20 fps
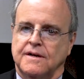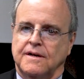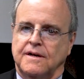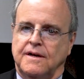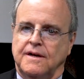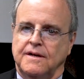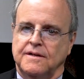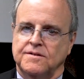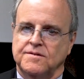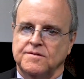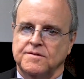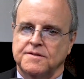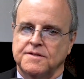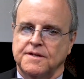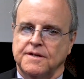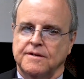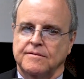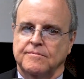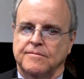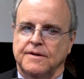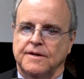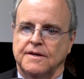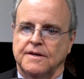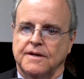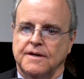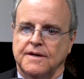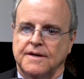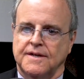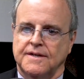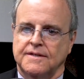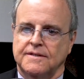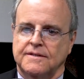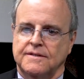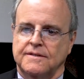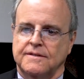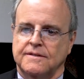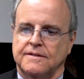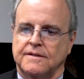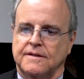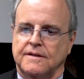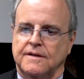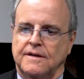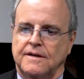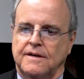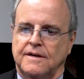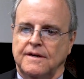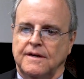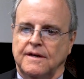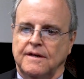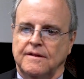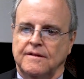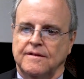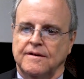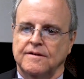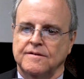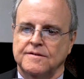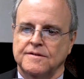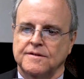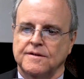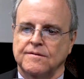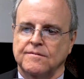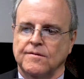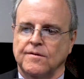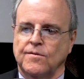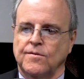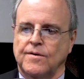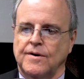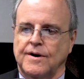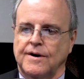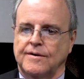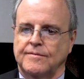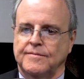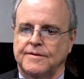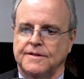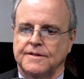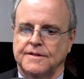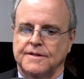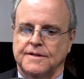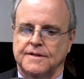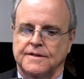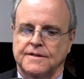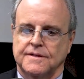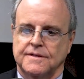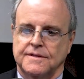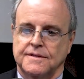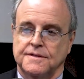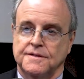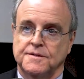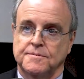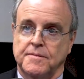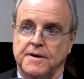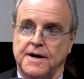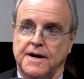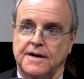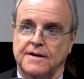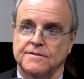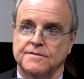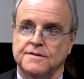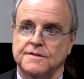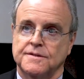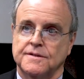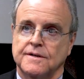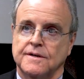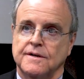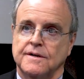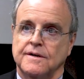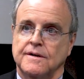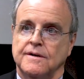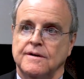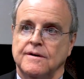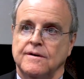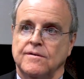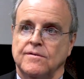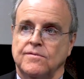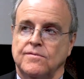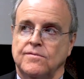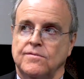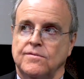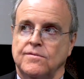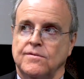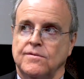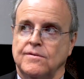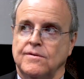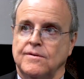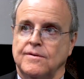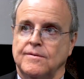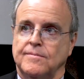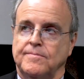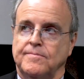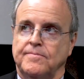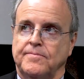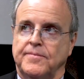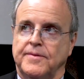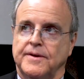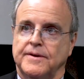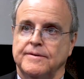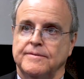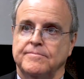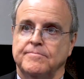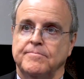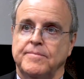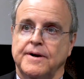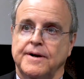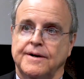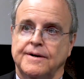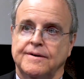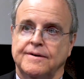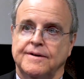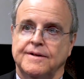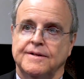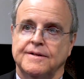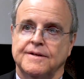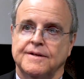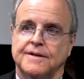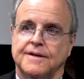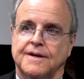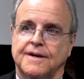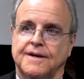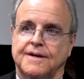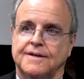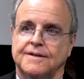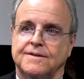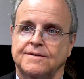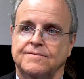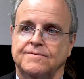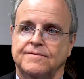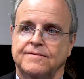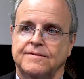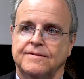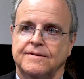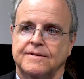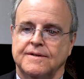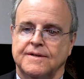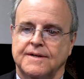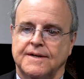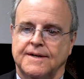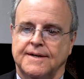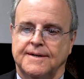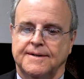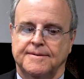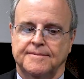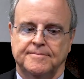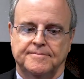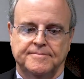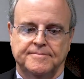interesting because there's no requirement that the spouse or the parent have, that